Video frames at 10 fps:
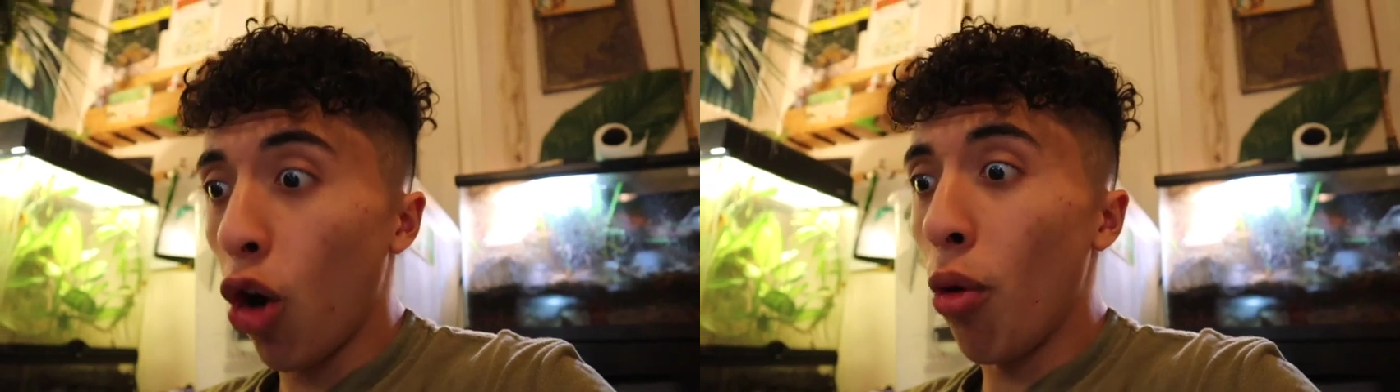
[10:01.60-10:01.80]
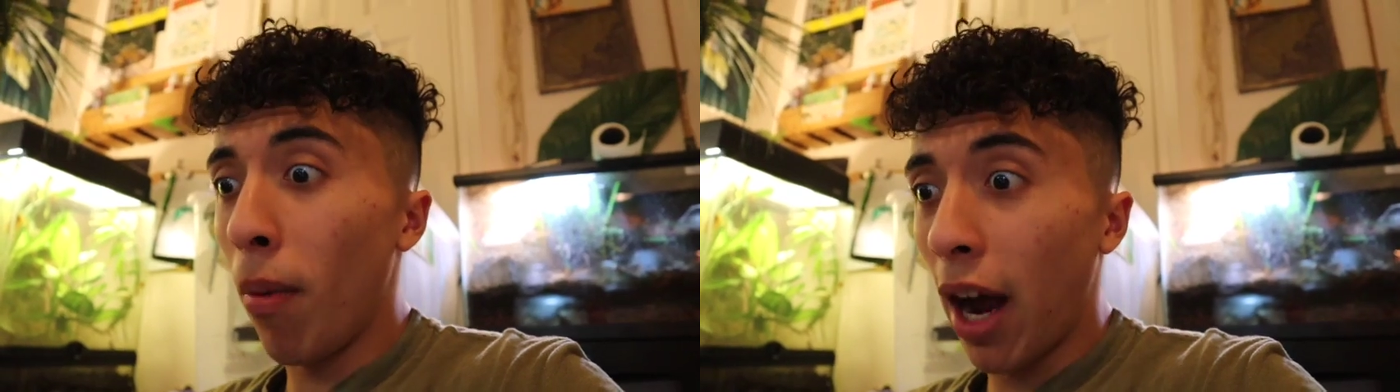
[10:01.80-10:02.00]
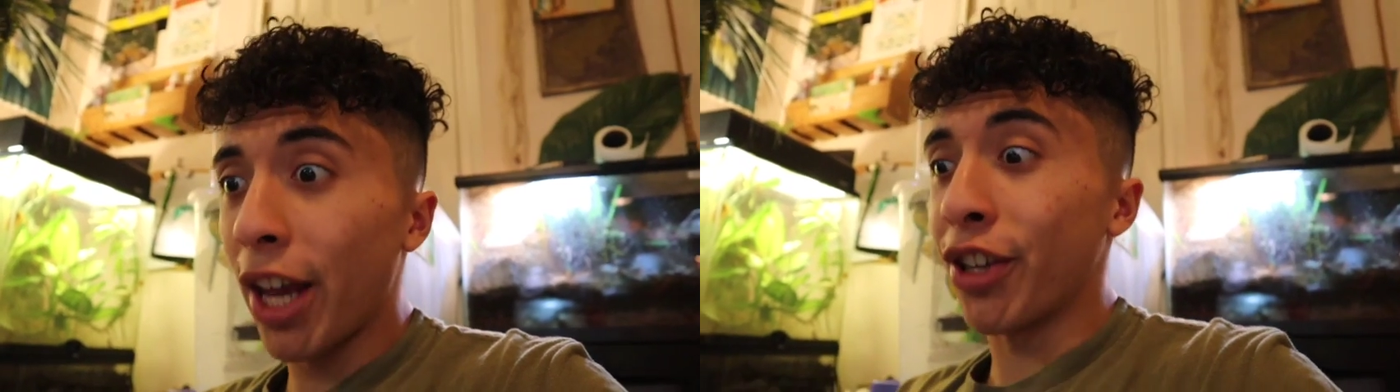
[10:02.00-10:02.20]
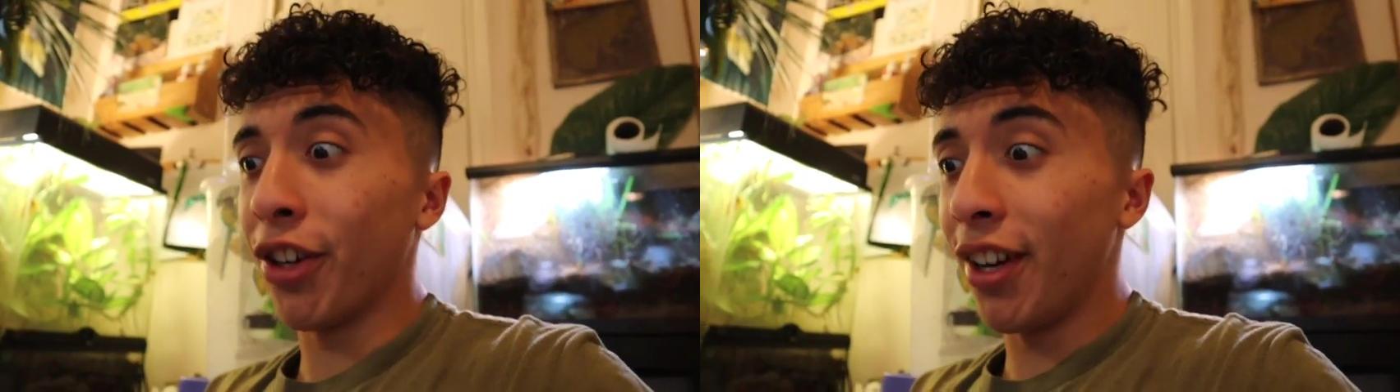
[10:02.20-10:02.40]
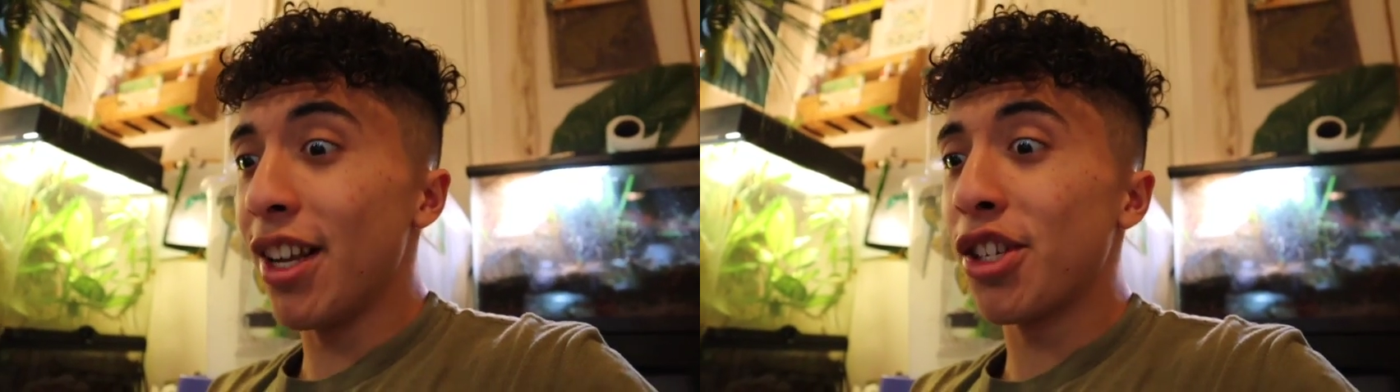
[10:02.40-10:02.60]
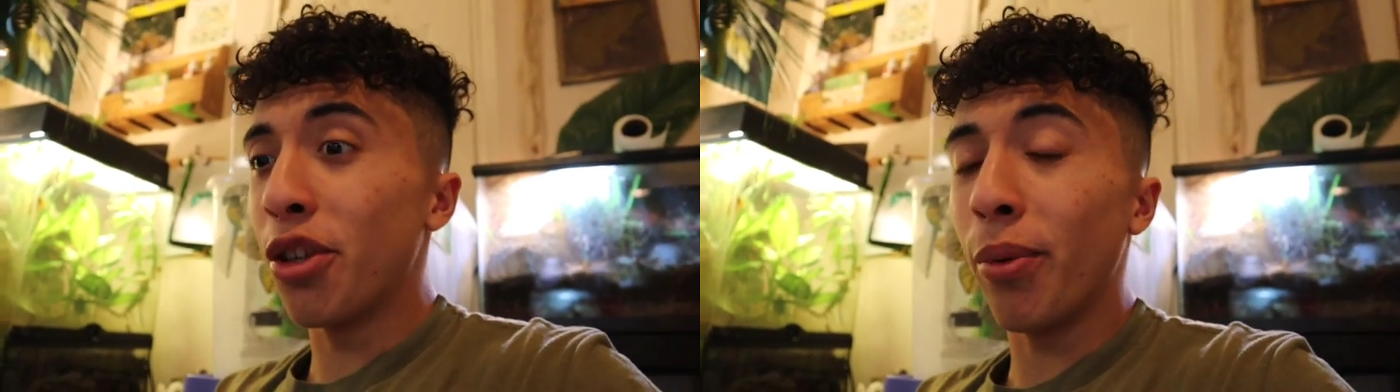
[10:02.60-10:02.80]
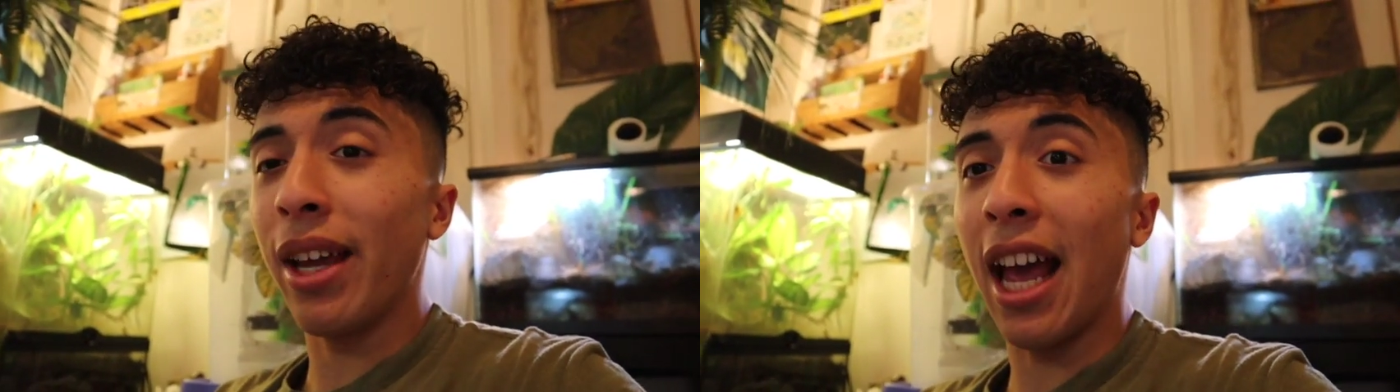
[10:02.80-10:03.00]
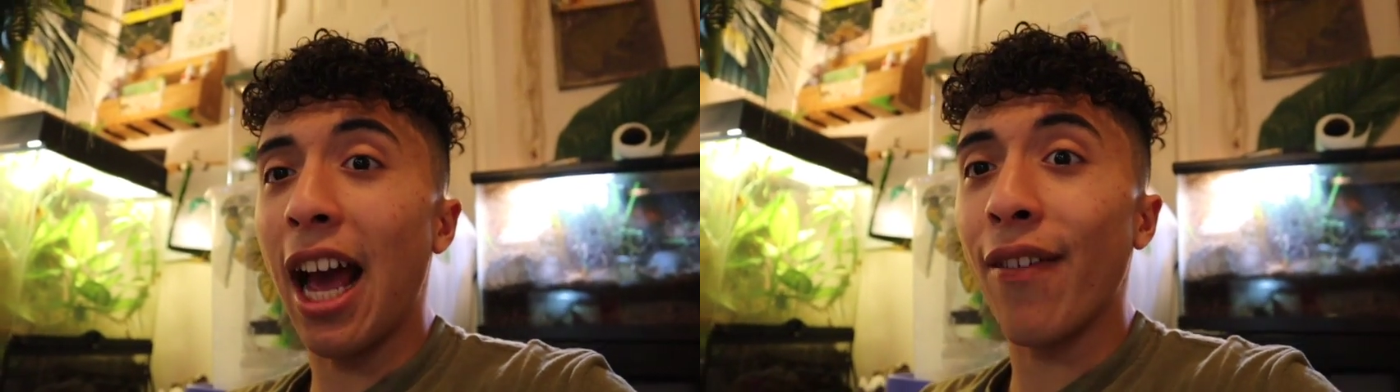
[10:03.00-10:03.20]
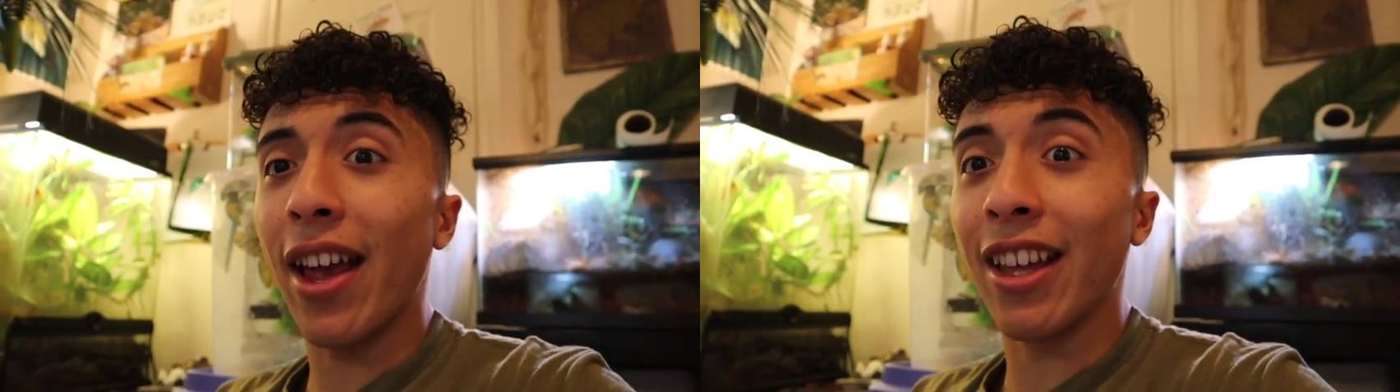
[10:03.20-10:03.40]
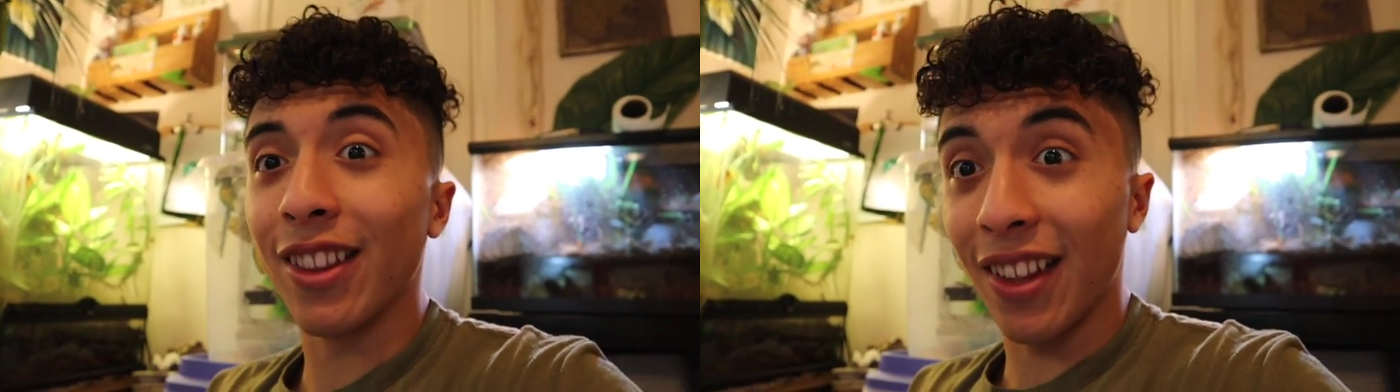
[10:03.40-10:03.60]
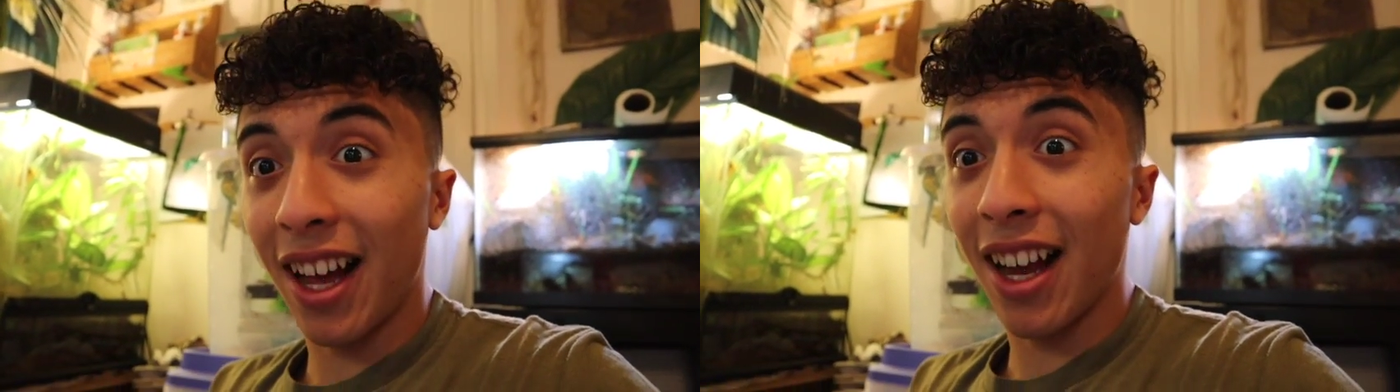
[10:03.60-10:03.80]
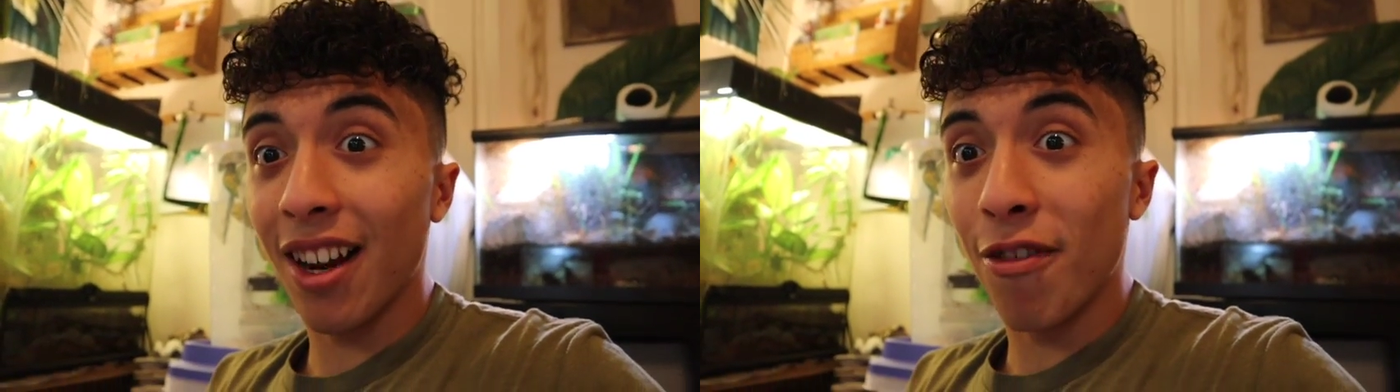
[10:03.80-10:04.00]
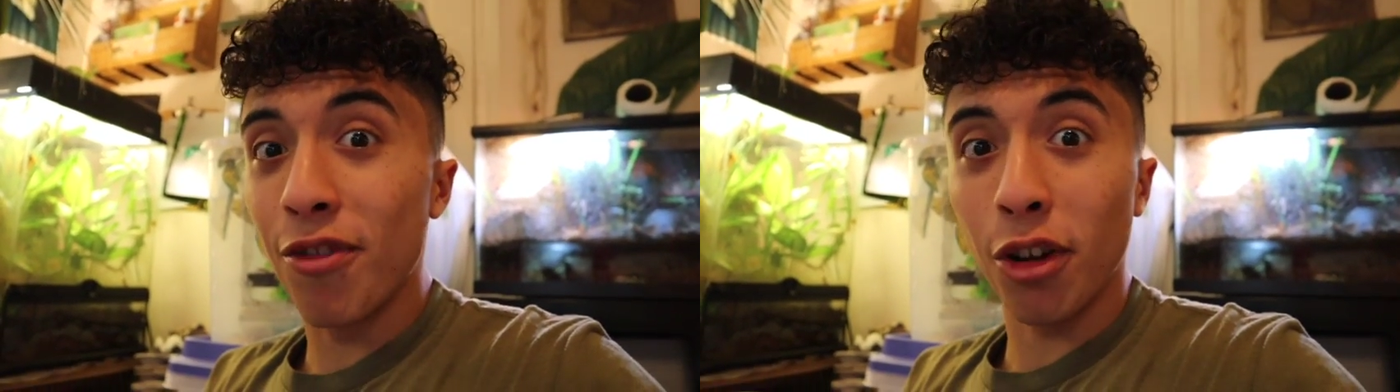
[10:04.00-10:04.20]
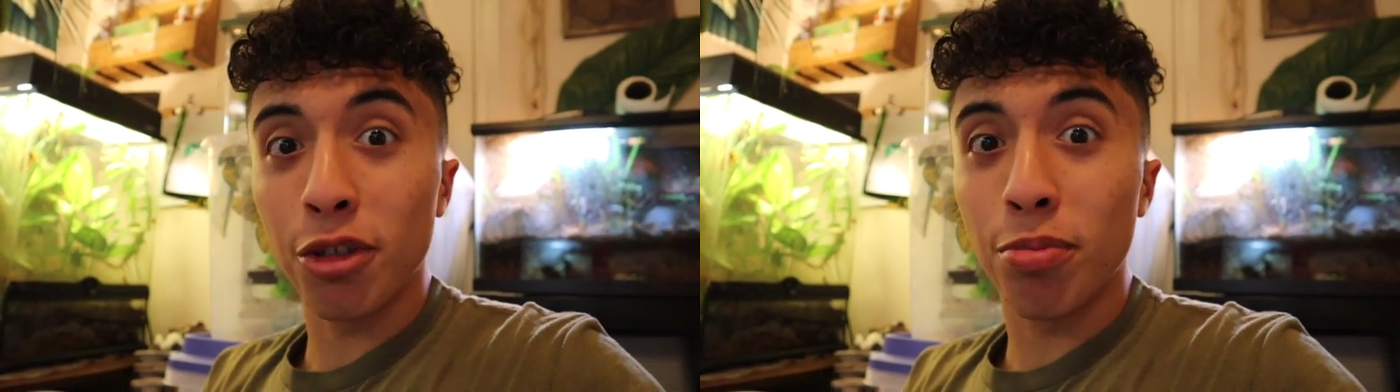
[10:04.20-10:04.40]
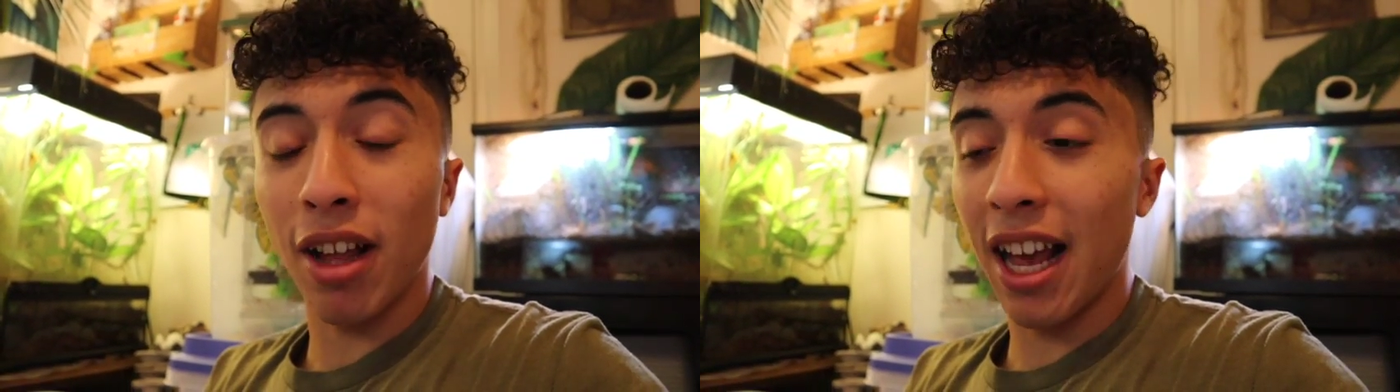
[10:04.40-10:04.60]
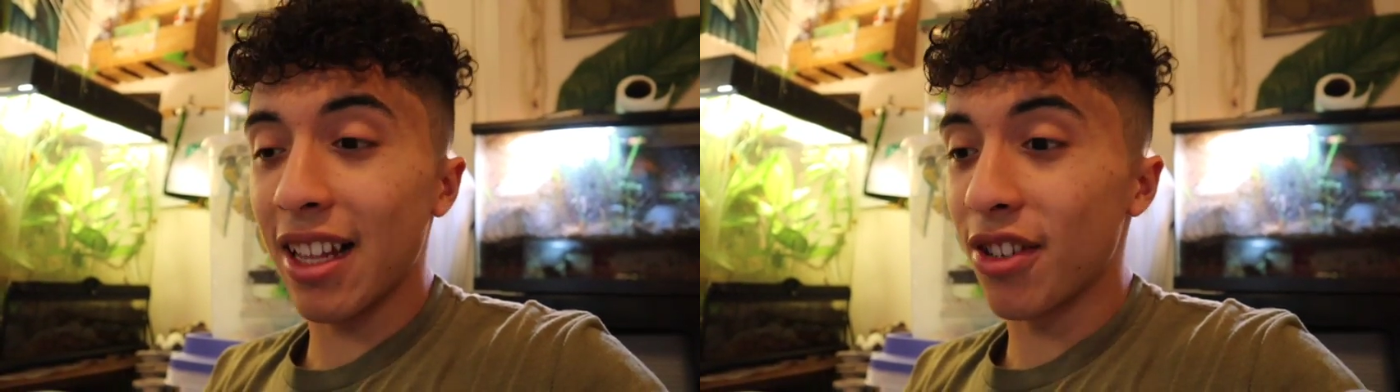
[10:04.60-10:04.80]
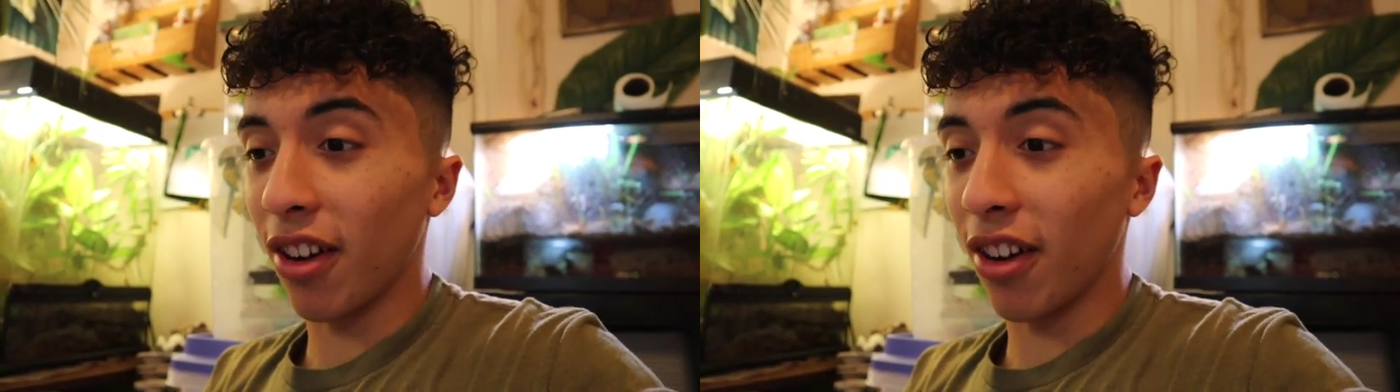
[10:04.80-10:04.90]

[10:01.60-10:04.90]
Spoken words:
oh my goodness, do we have a lot of those plants,